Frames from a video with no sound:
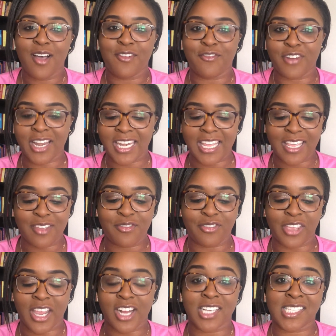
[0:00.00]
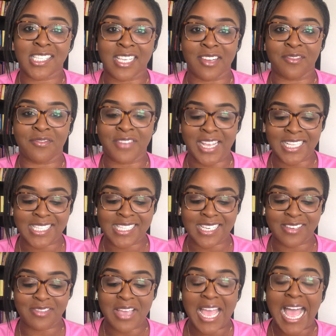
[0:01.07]
Funny, fierce,
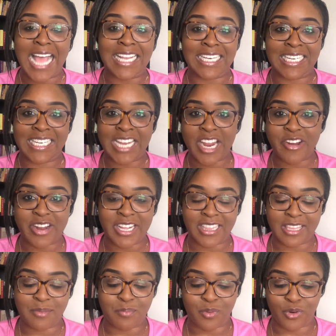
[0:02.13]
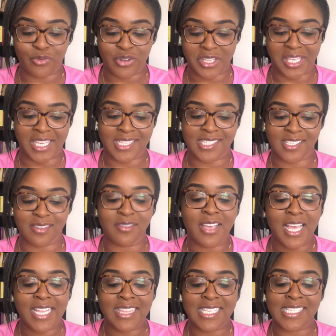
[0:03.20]
inventive, and daringly provocative,
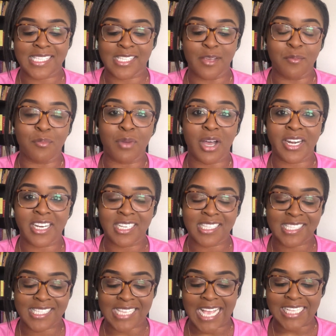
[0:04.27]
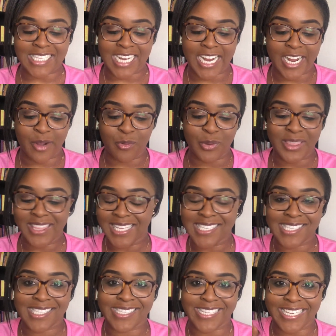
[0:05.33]
this is a modern satire with a
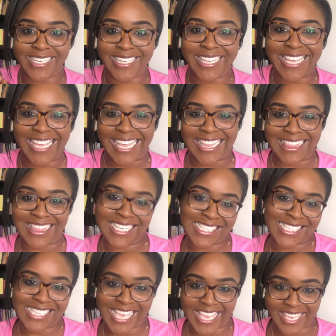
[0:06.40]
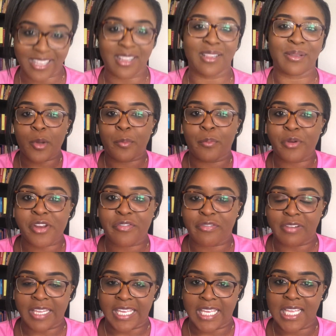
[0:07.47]
sting in the tail. Briefly,